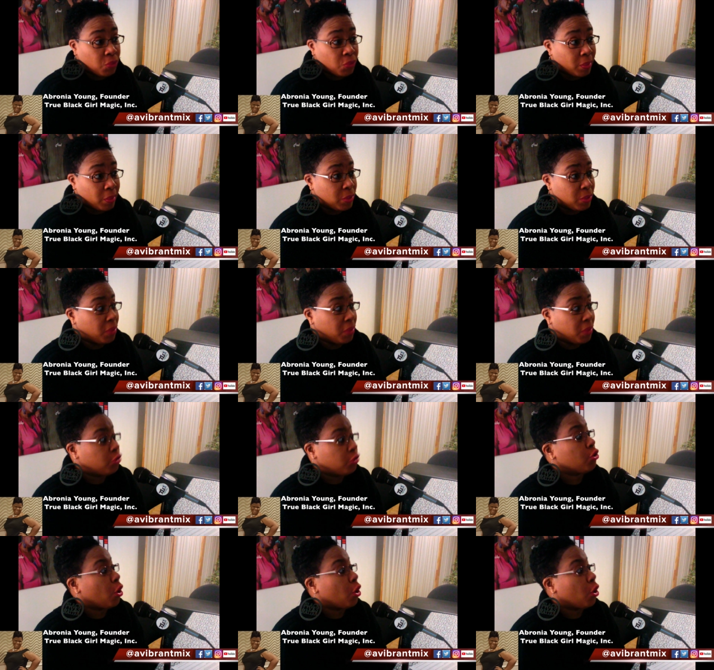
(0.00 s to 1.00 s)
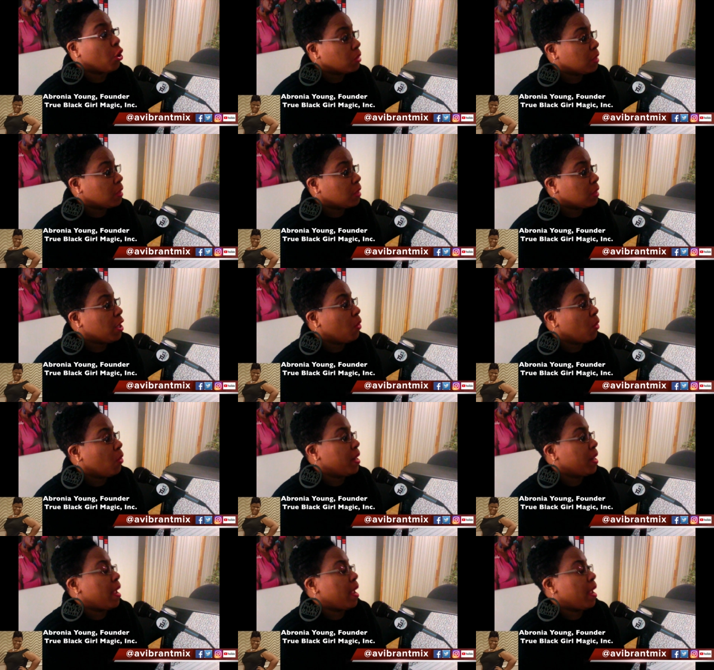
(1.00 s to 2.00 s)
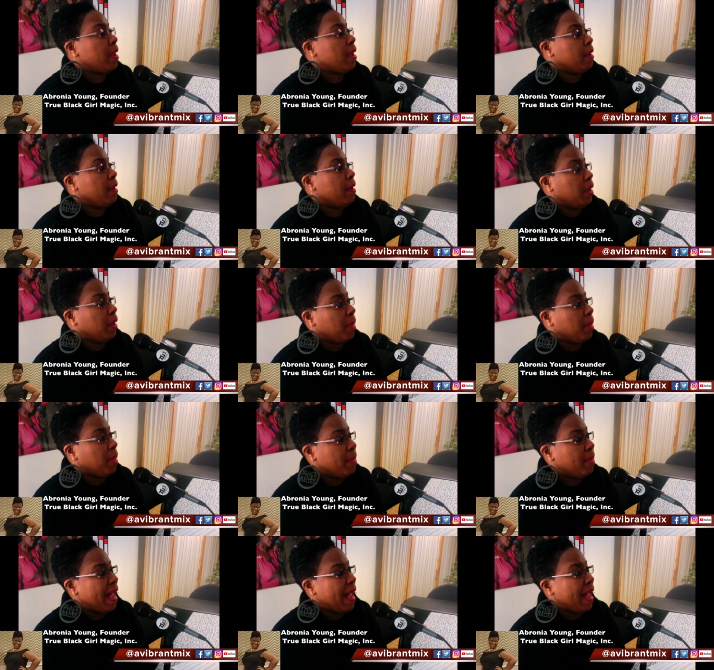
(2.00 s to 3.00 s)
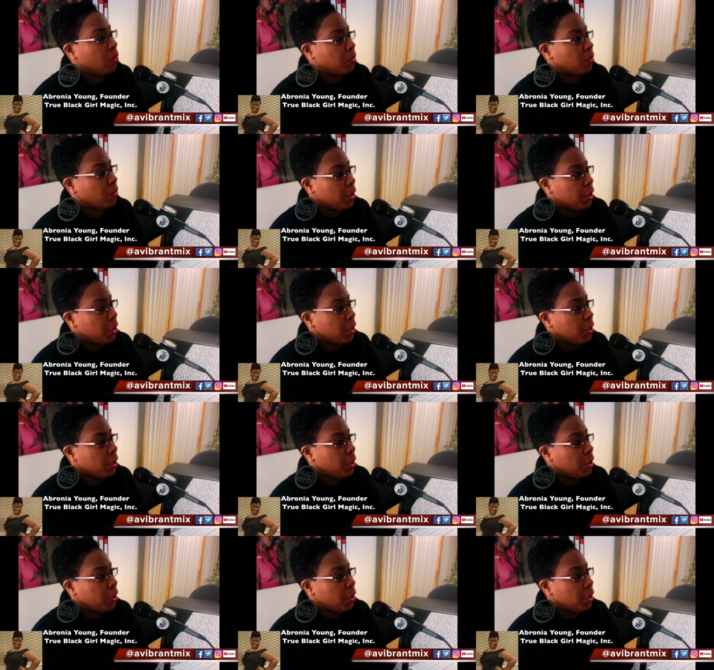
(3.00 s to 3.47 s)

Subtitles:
stories on the show, Tamiko and I, about,